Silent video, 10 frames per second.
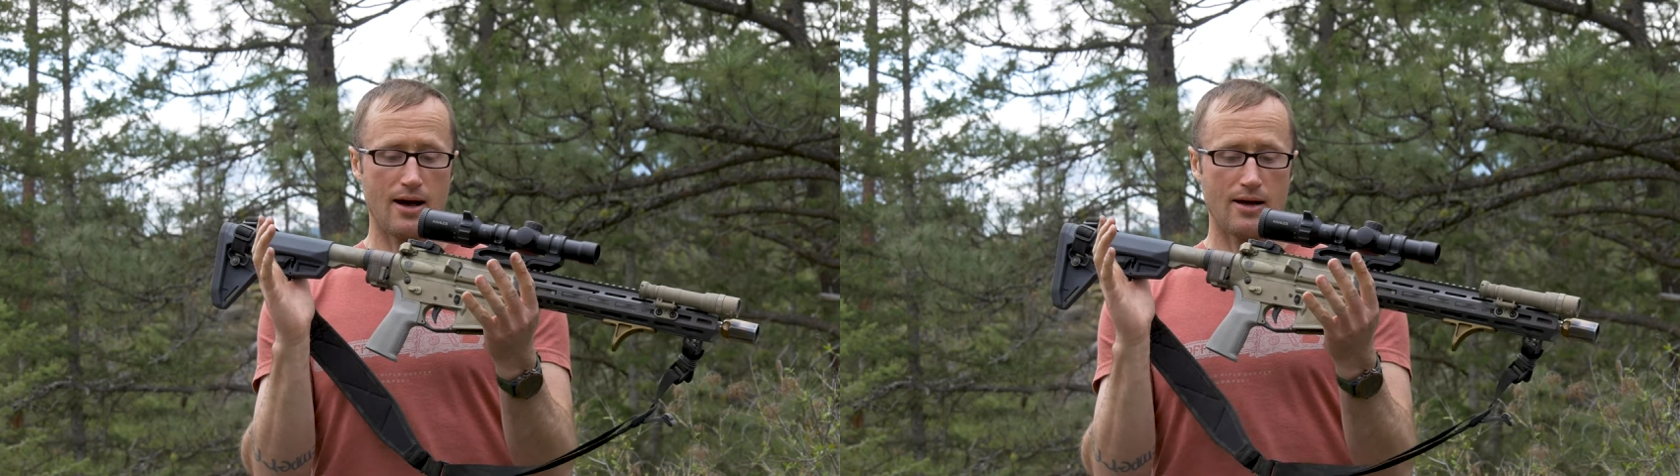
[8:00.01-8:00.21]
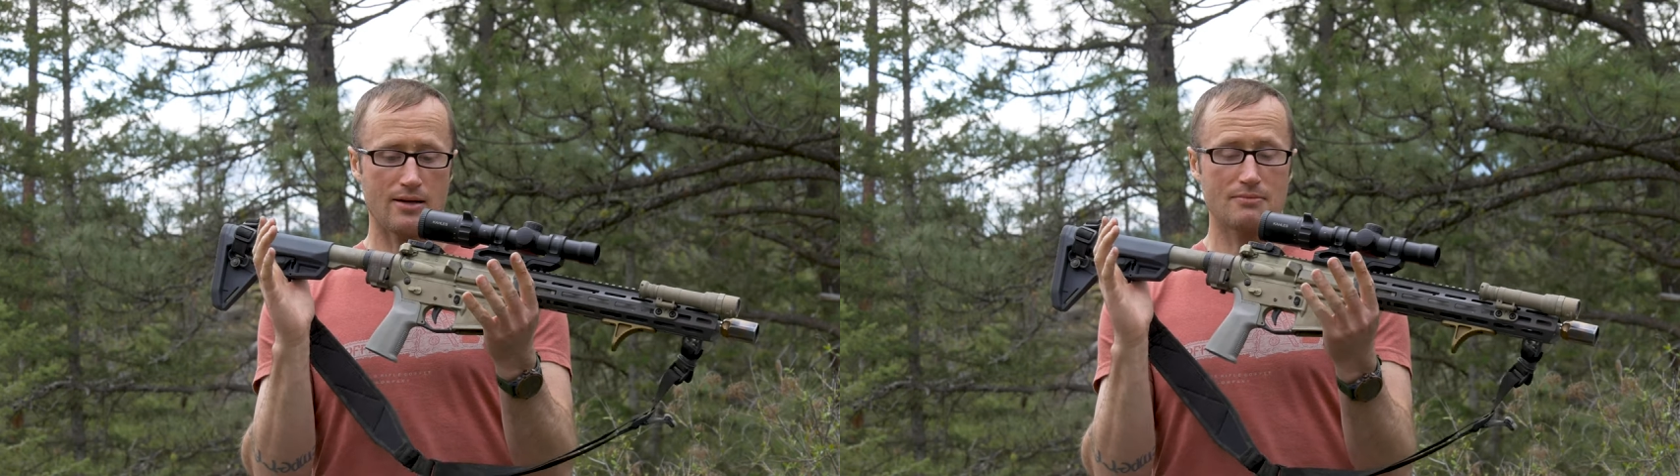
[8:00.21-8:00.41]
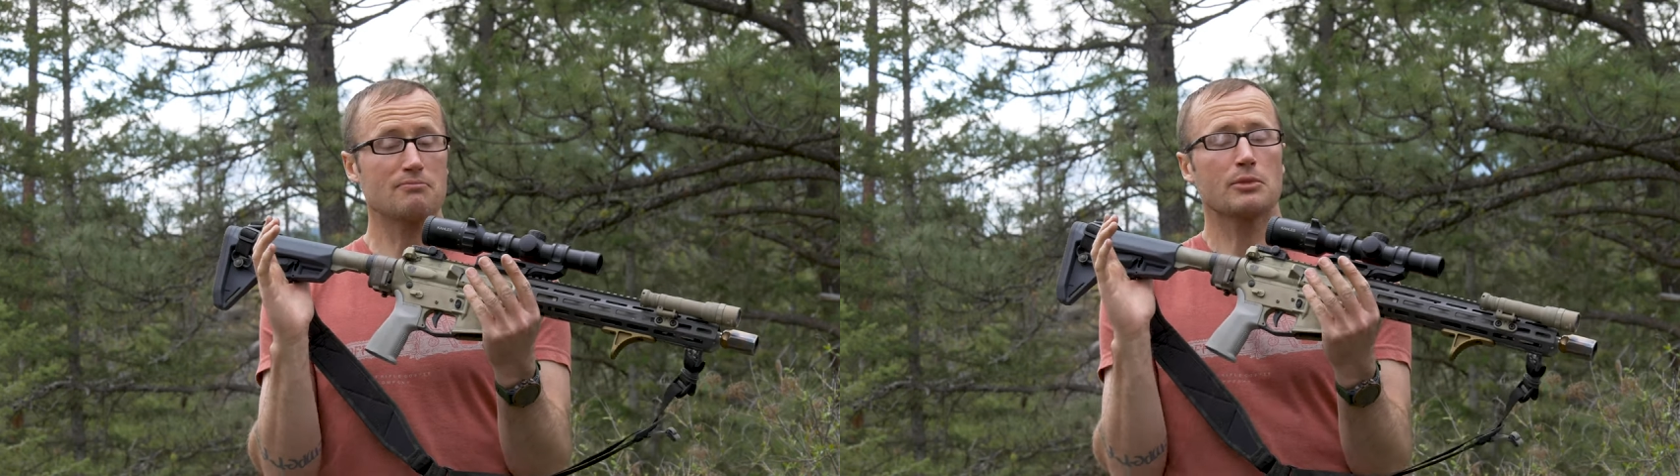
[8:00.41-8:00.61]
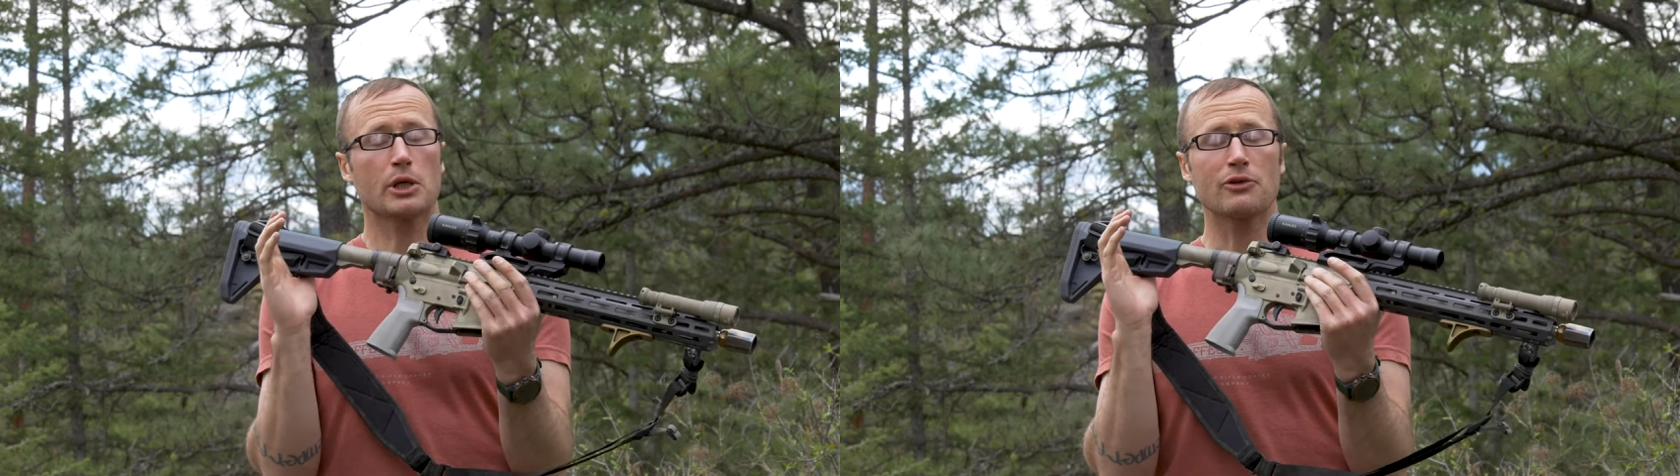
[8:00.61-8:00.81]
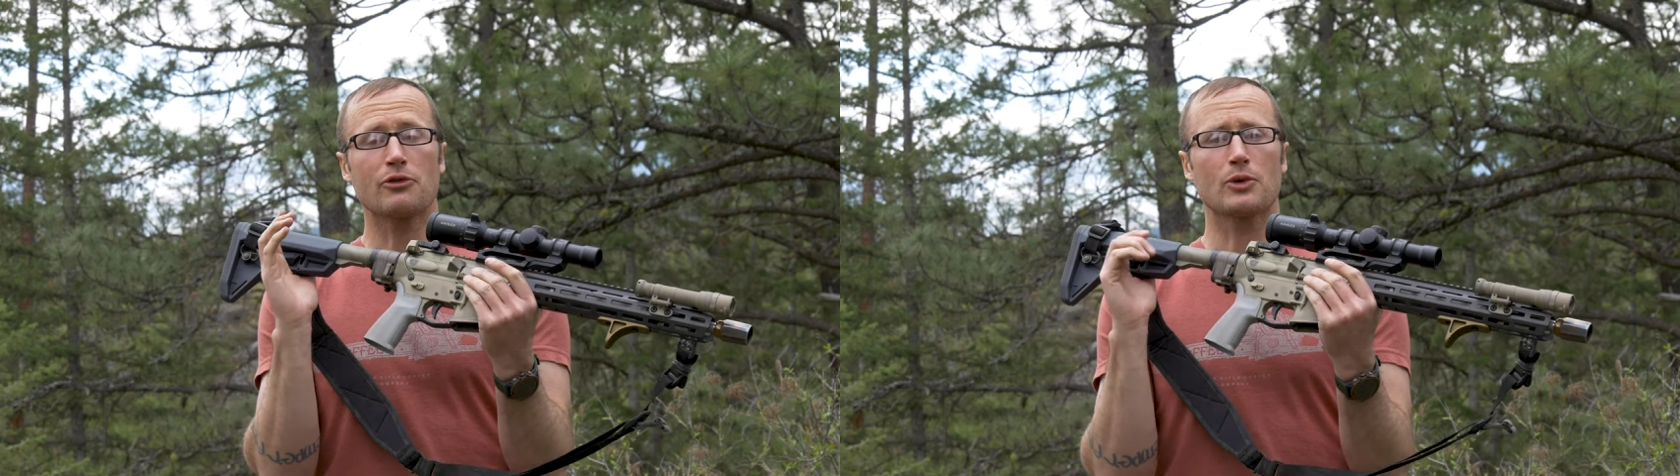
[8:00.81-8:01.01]
I'm
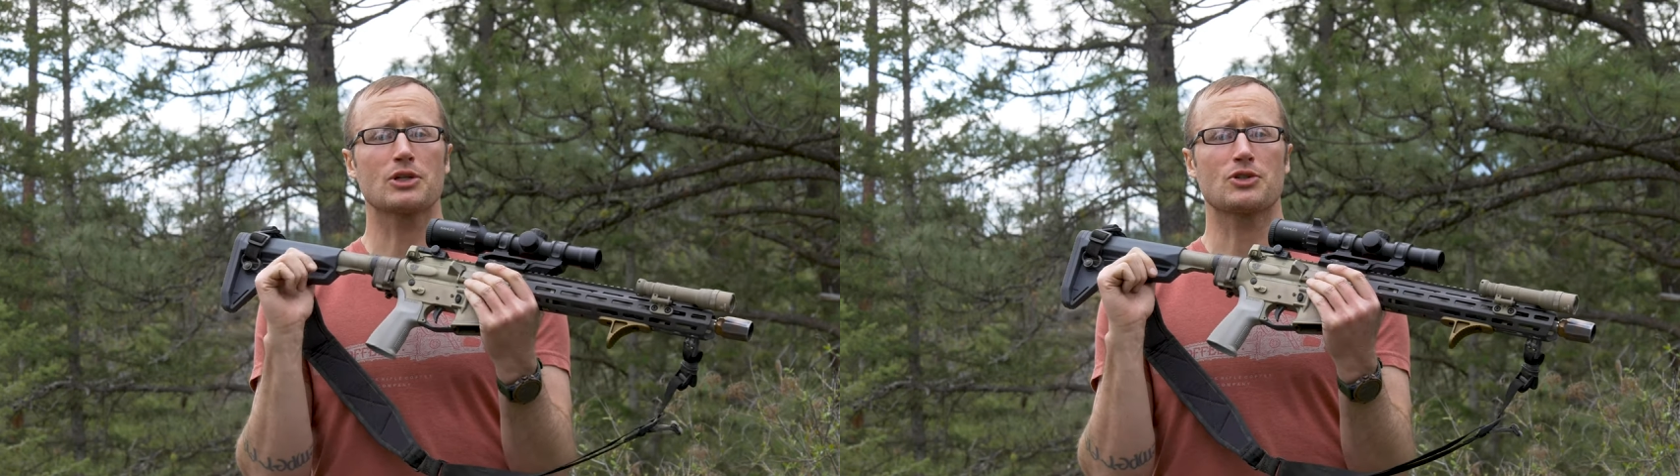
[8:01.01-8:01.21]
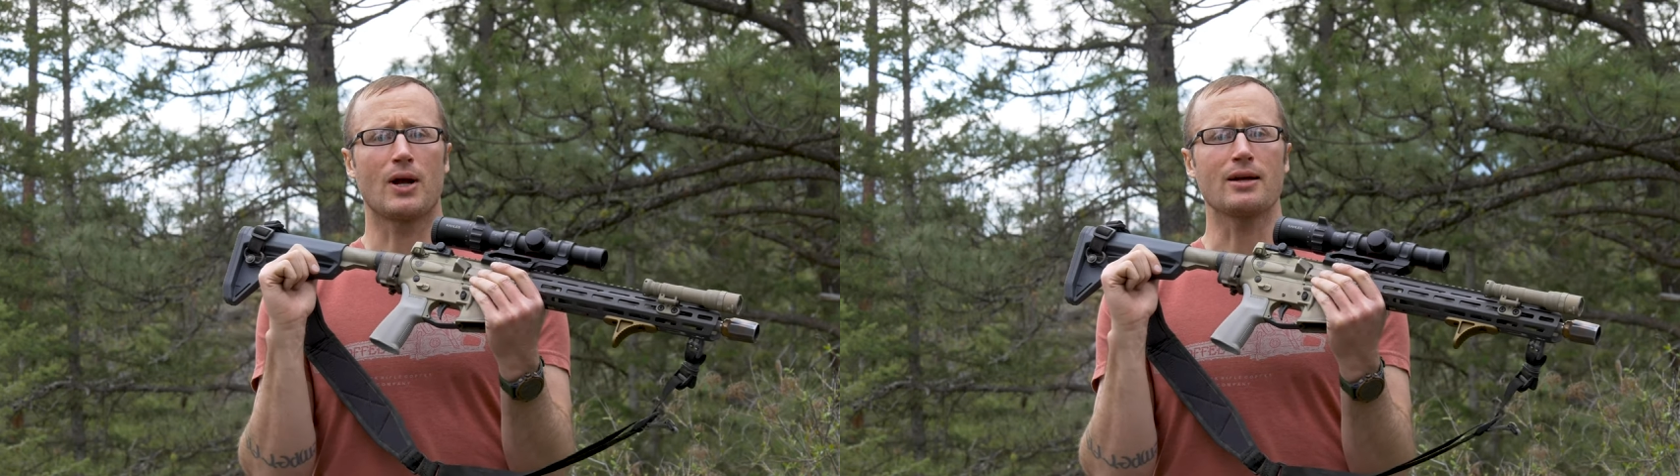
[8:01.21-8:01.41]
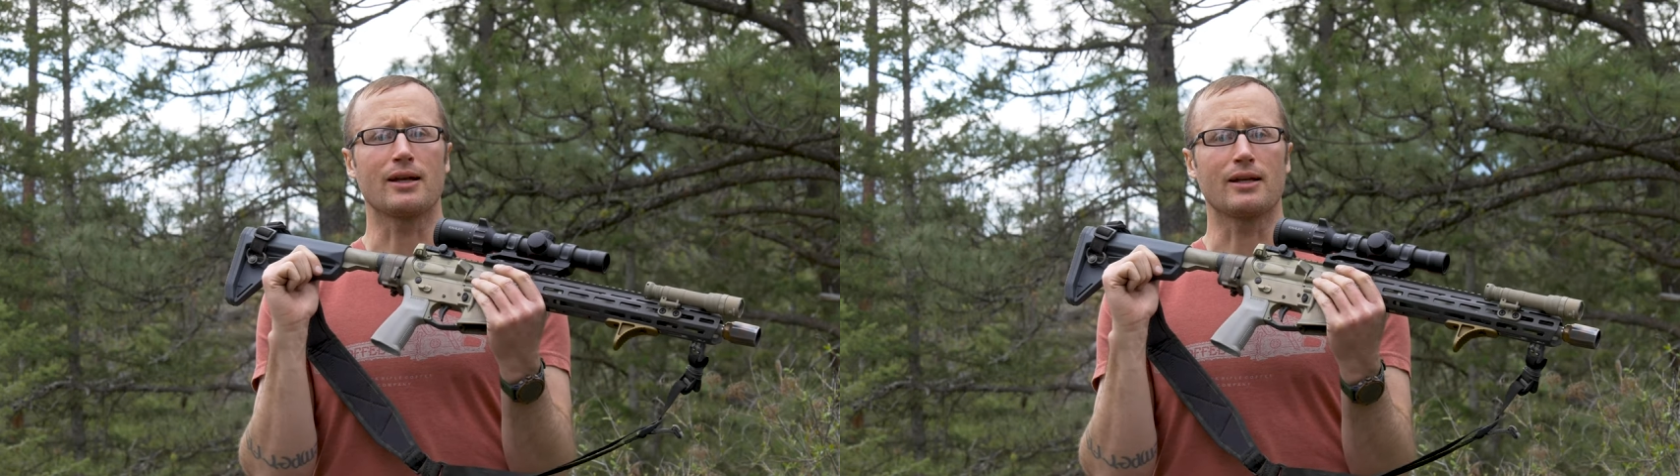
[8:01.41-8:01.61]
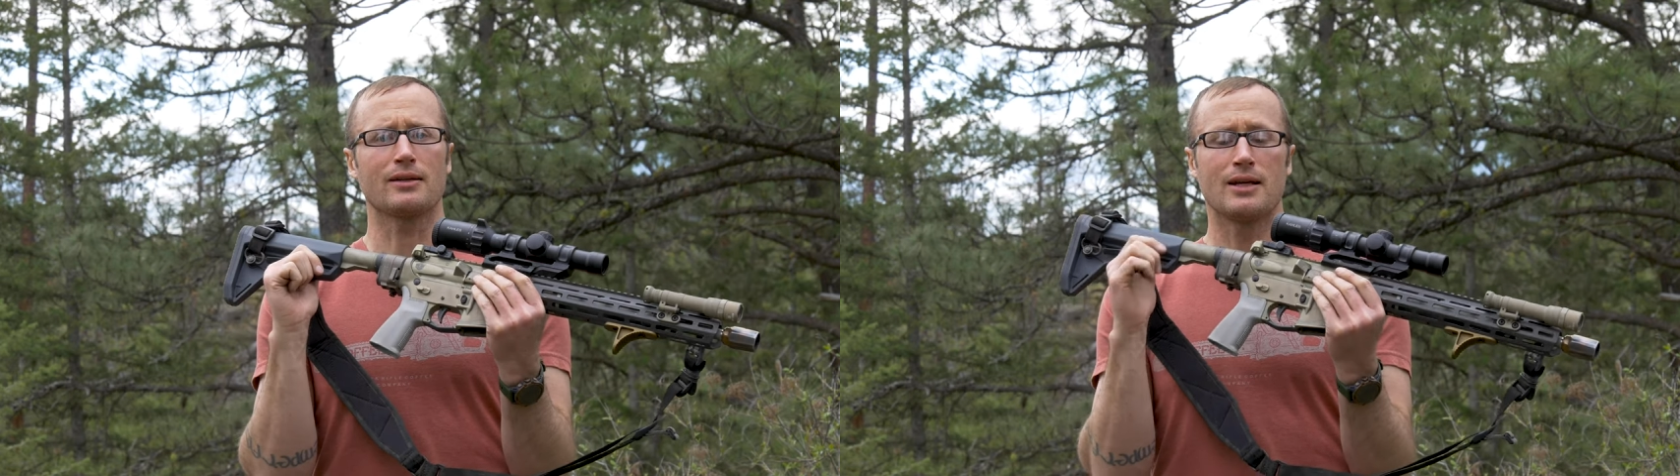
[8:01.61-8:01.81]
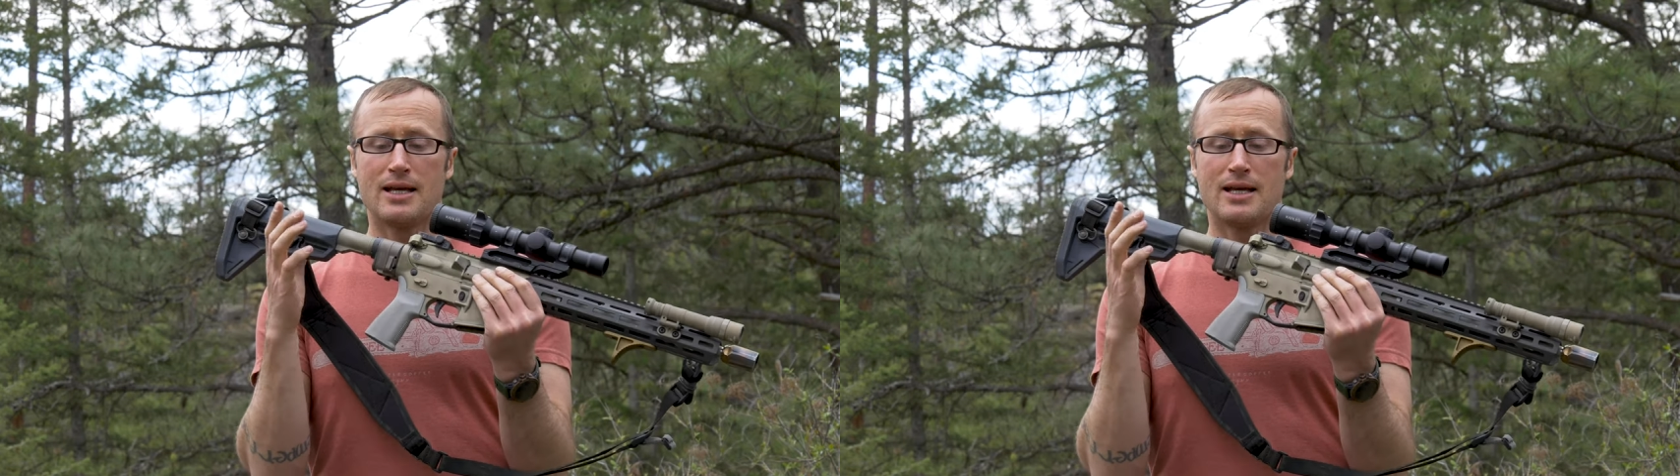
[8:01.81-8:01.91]
looking forward to trying it.